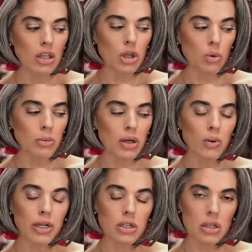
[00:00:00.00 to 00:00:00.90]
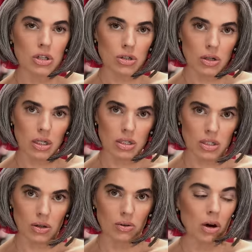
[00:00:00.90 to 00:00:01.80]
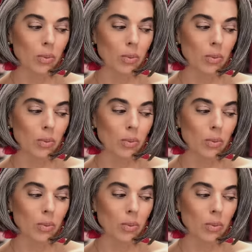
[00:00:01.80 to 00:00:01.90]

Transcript: You will be going to the circus soon.